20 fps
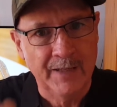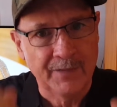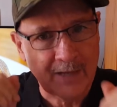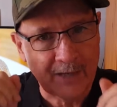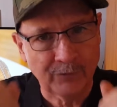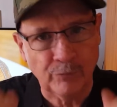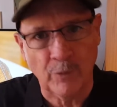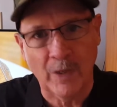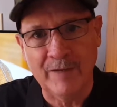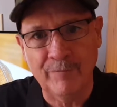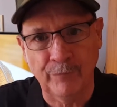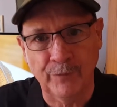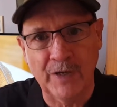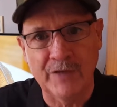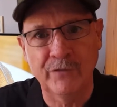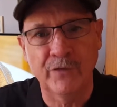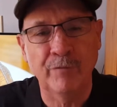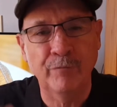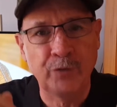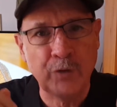That's right,
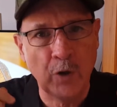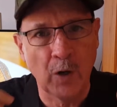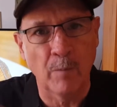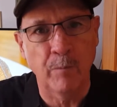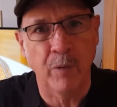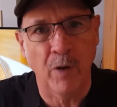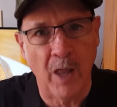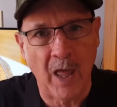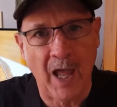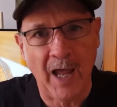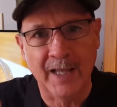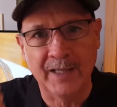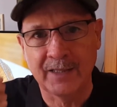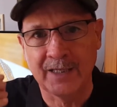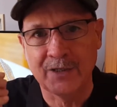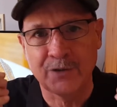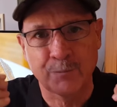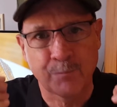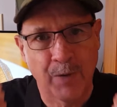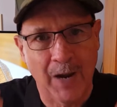friends. If you apply
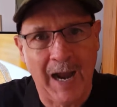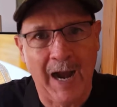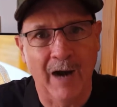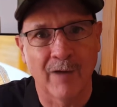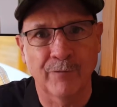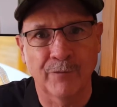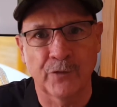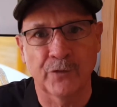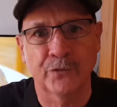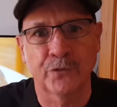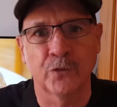these powerful